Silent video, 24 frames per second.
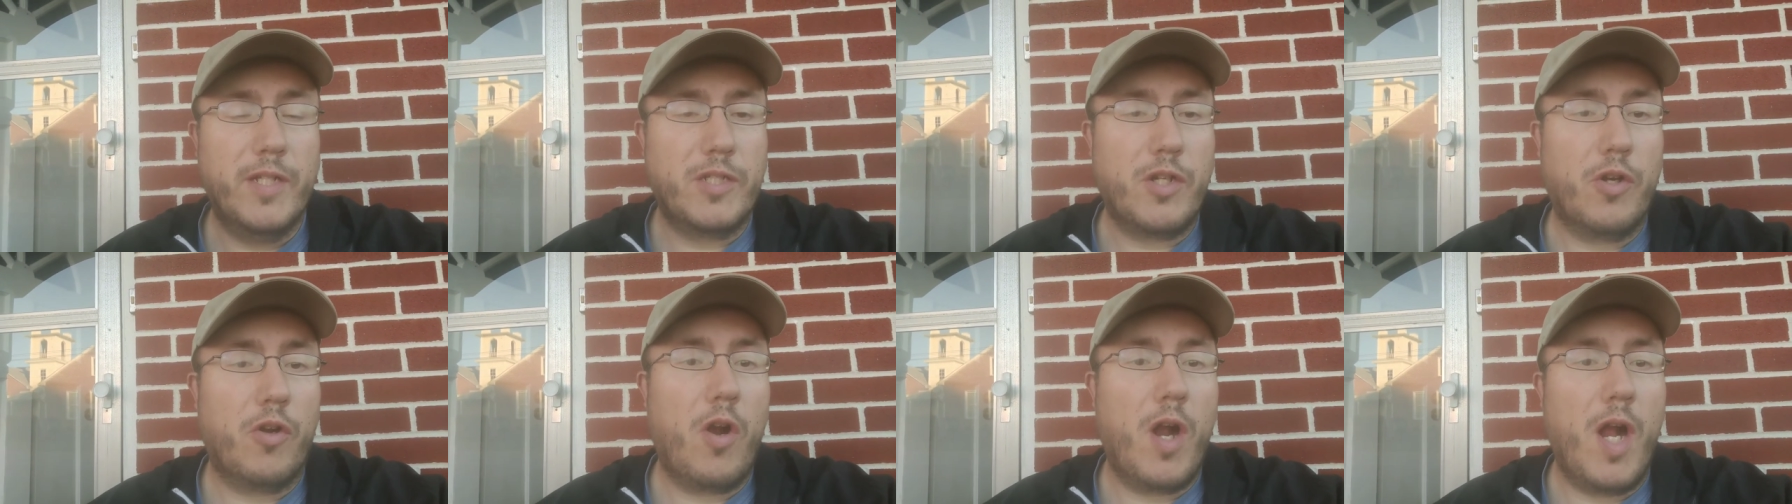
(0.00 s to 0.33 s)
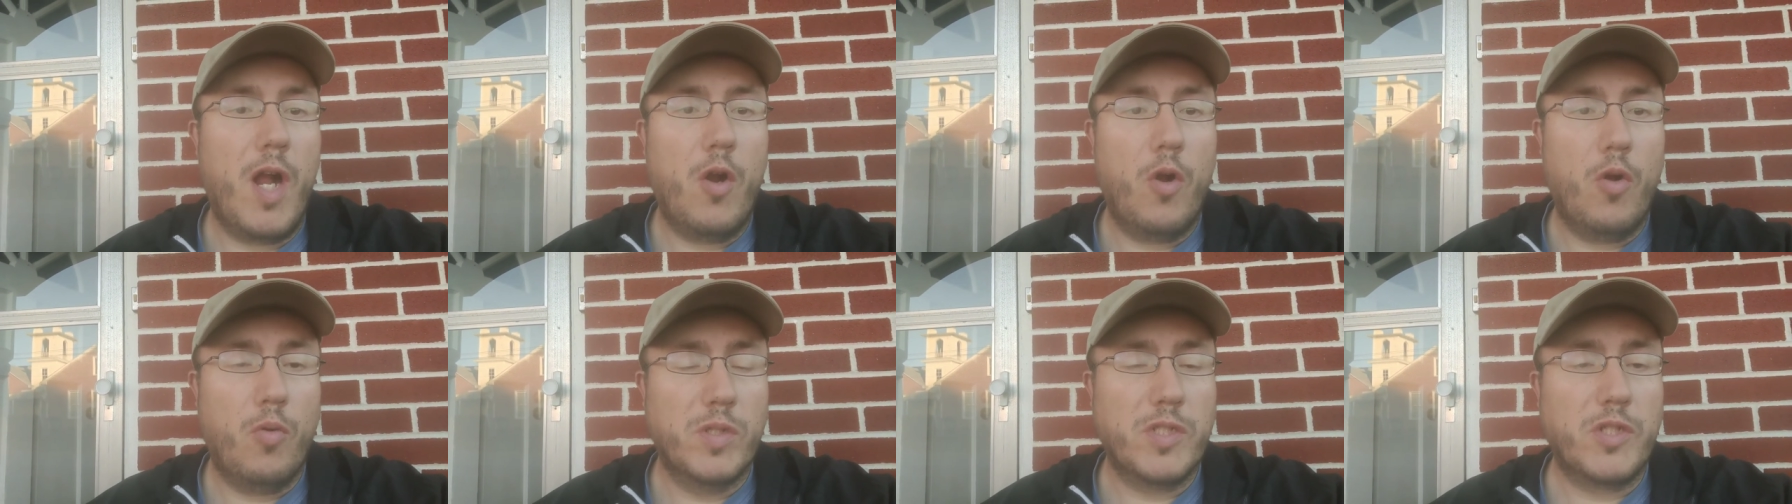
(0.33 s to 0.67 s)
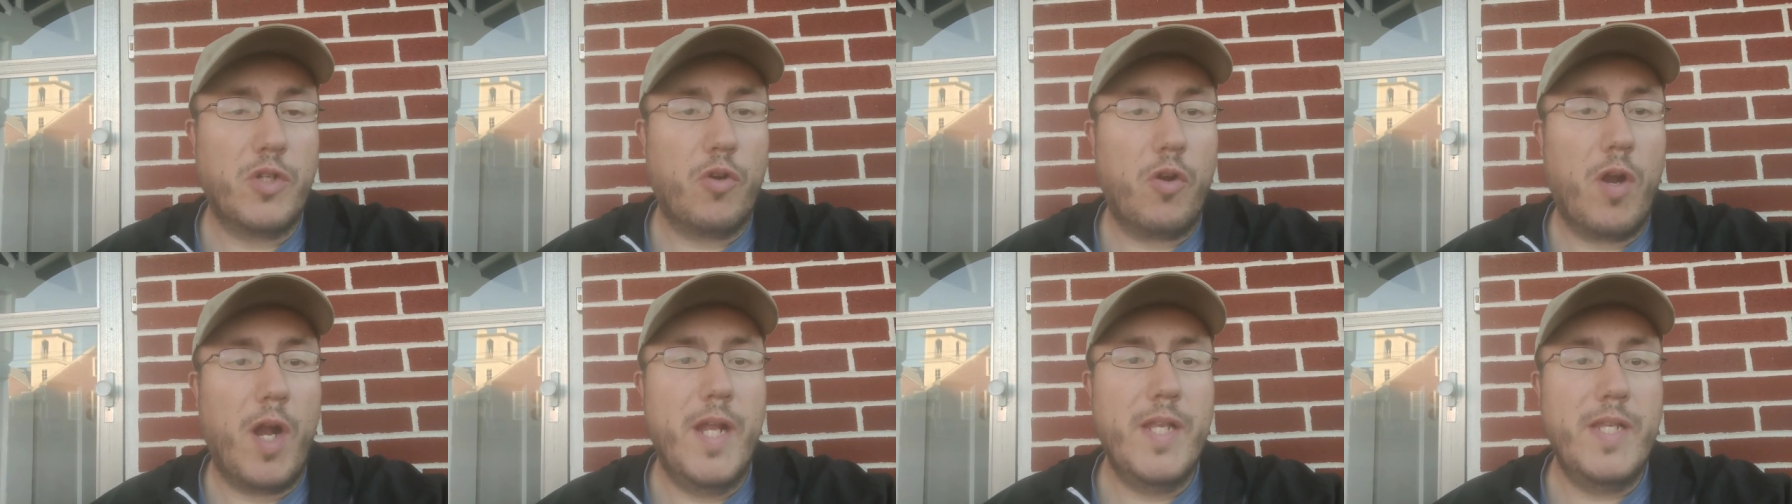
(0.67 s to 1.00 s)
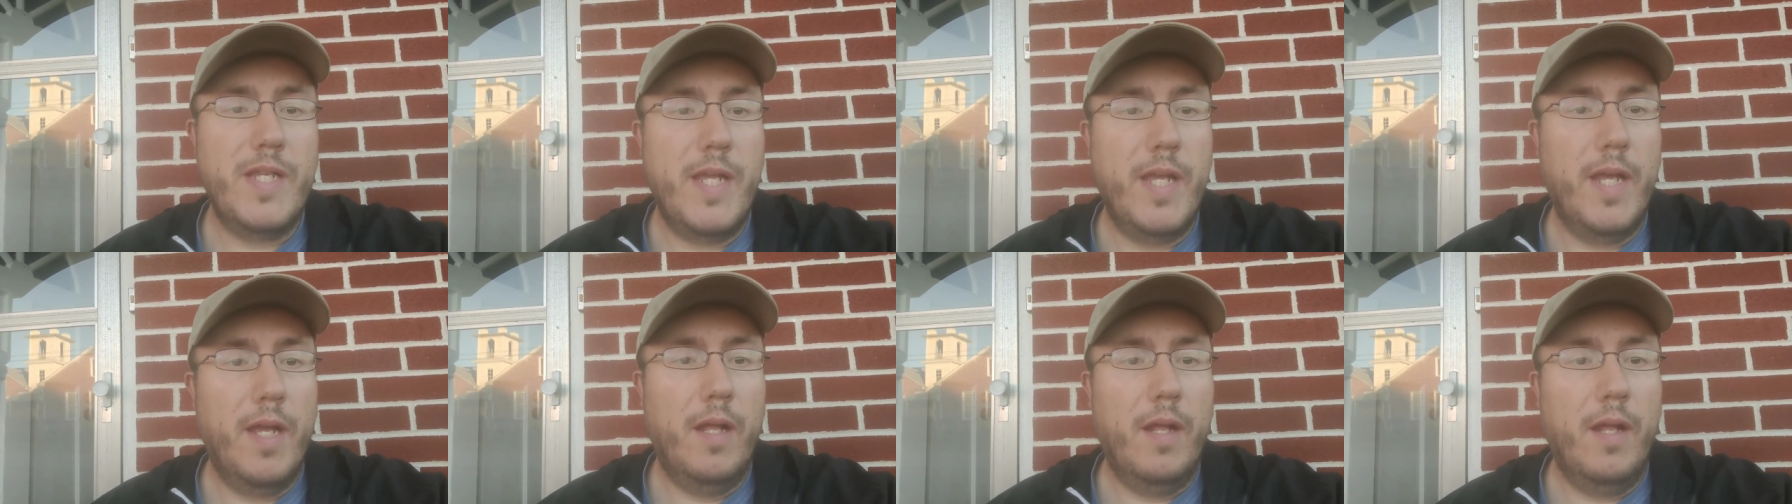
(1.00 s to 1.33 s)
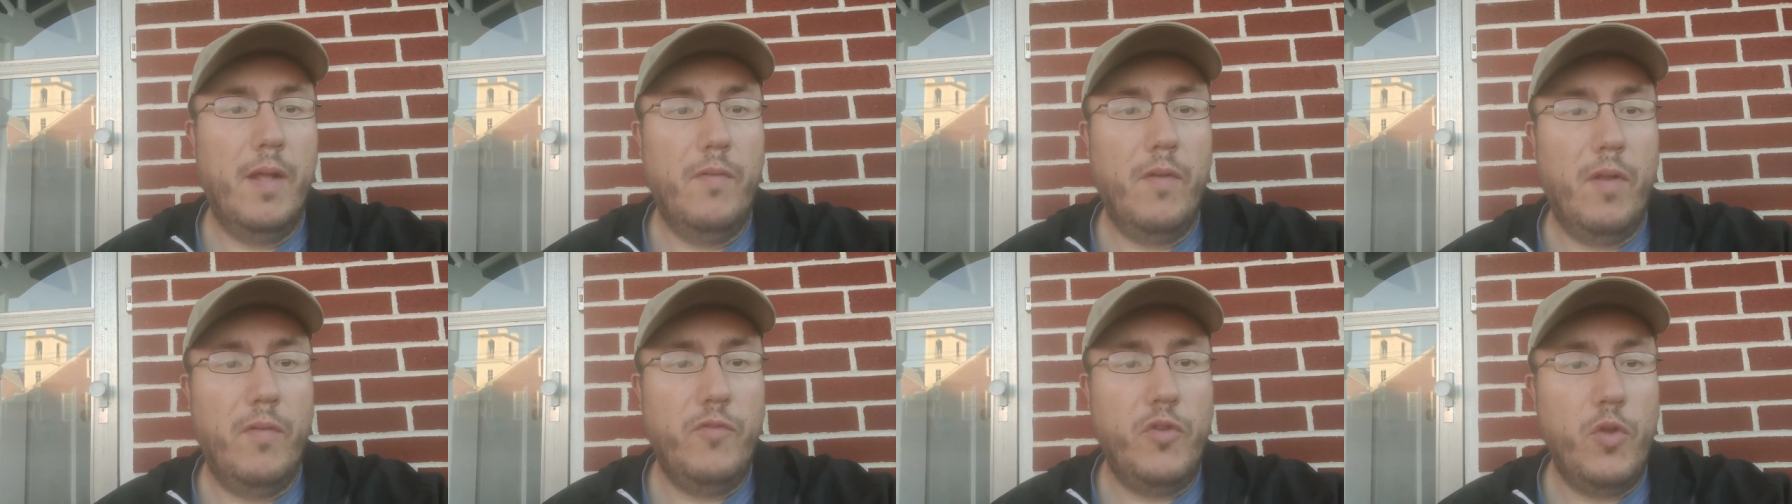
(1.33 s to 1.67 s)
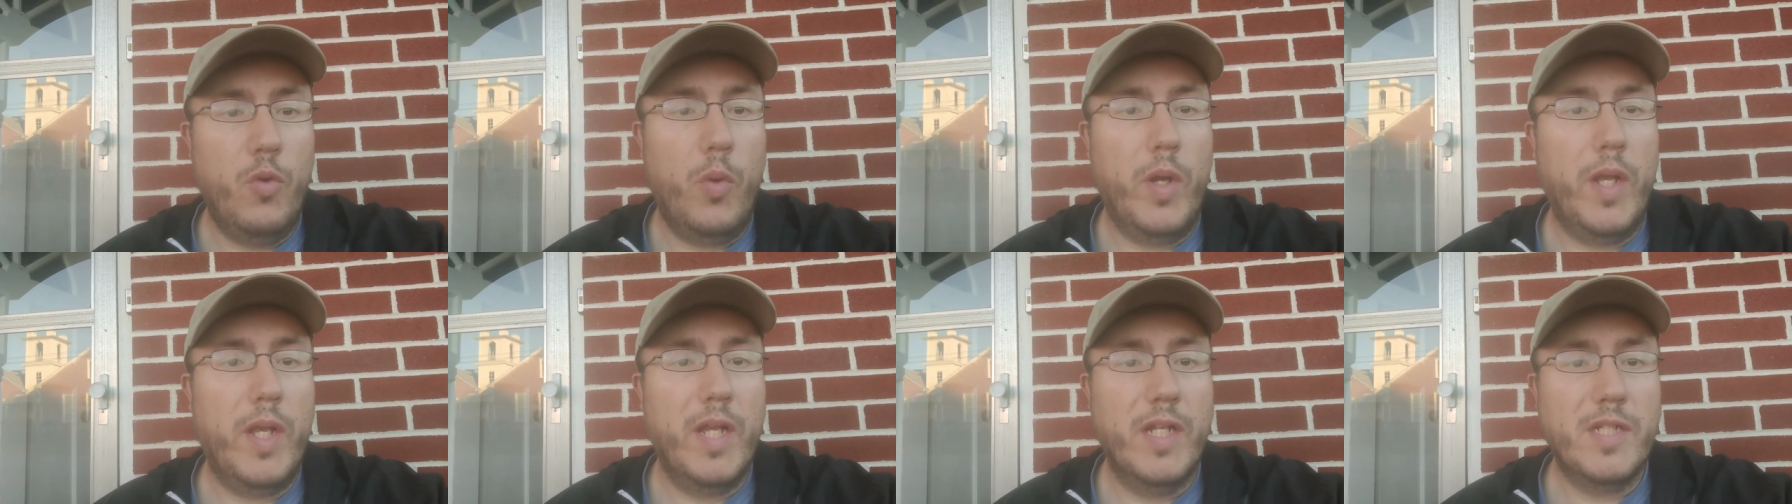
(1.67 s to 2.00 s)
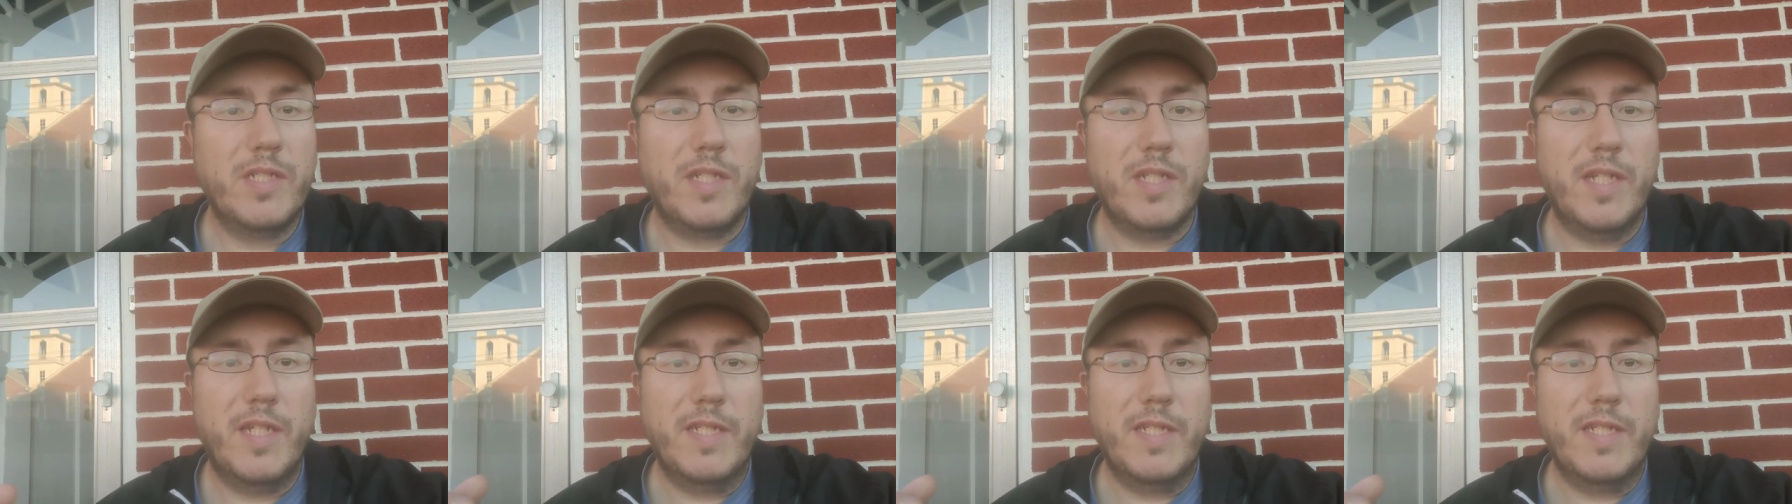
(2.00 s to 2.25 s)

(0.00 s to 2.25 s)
It's her, it was her idea of, of doing this,